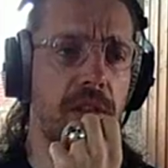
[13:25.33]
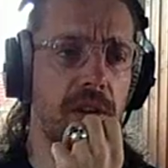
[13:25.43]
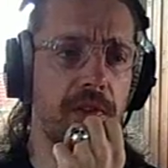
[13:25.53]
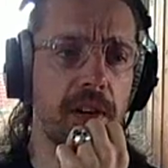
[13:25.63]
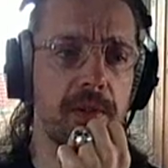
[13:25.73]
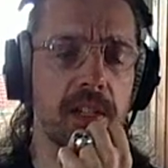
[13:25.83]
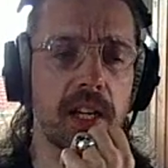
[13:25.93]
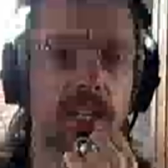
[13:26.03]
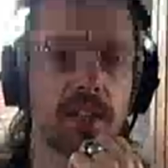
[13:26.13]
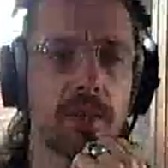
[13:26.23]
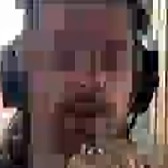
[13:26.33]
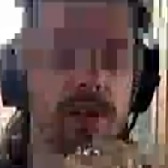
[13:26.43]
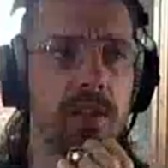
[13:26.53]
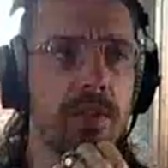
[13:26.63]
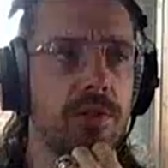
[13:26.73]
frames per second according to
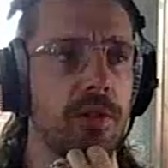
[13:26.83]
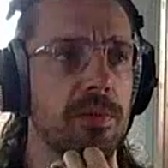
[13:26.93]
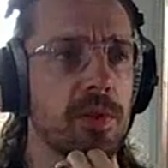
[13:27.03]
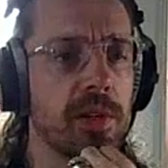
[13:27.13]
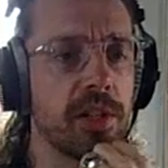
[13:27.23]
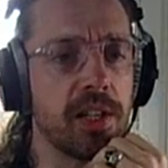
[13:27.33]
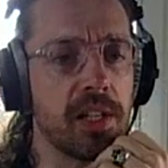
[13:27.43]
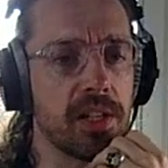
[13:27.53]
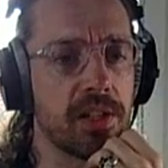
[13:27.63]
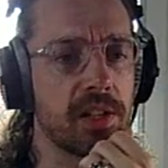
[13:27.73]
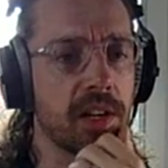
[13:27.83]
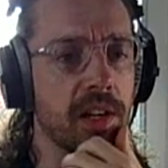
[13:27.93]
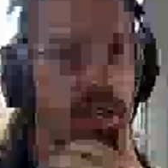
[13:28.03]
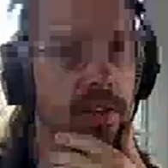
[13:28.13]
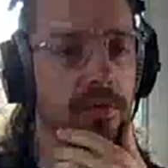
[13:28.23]
YouTube and Twitch is
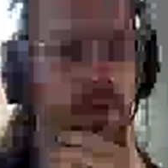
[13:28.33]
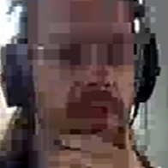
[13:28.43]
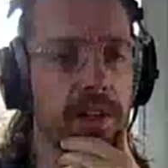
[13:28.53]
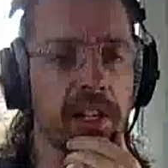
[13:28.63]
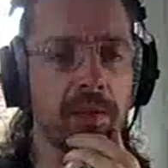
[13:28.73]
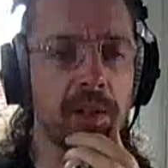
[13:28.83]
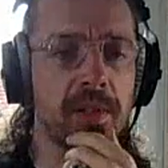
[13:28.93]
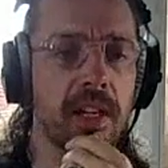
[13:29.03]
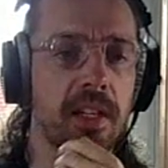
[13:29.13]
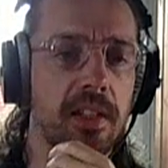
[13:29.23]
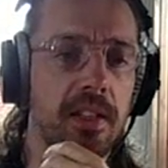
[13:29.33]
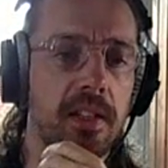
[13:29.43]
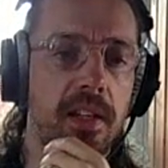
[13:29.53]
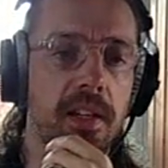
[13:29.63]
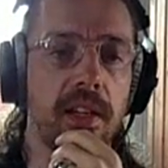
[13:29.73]
3,000 kilobits per second.
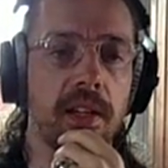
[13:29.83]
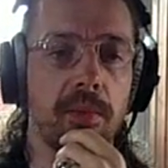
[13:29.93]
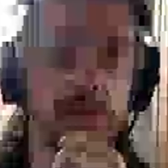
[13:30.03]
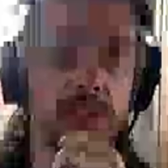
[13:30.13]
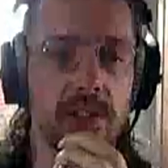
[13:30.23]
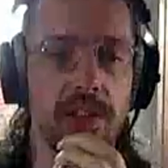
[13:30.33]
But you can see that the